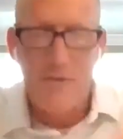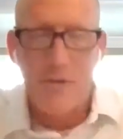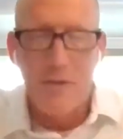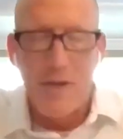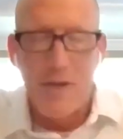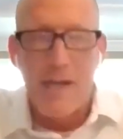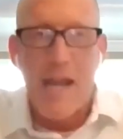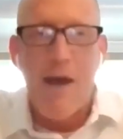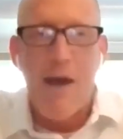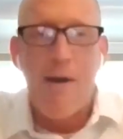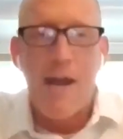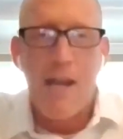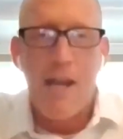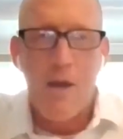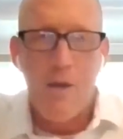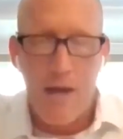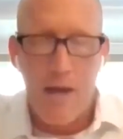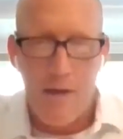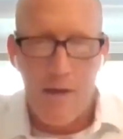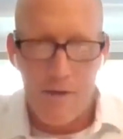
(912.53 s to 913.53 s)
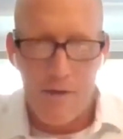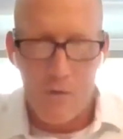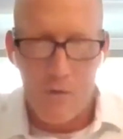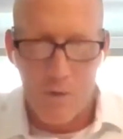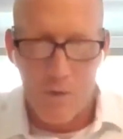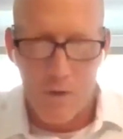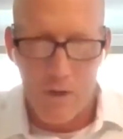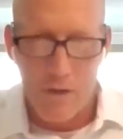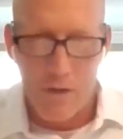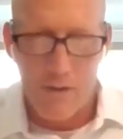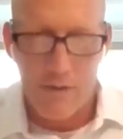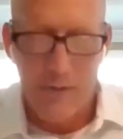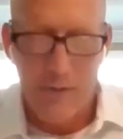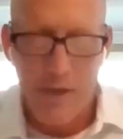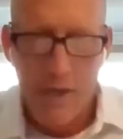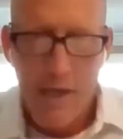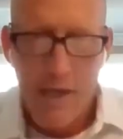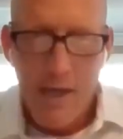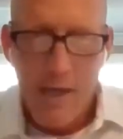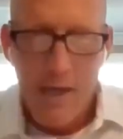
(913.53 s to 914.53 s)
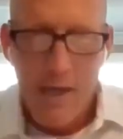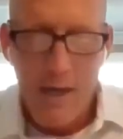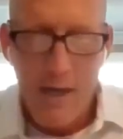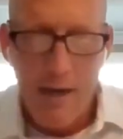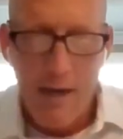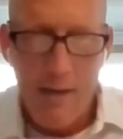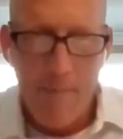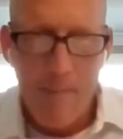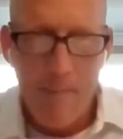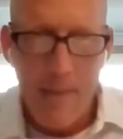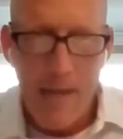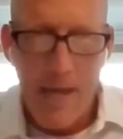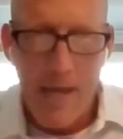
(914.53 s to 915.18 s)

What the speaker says: So now I know how this works. And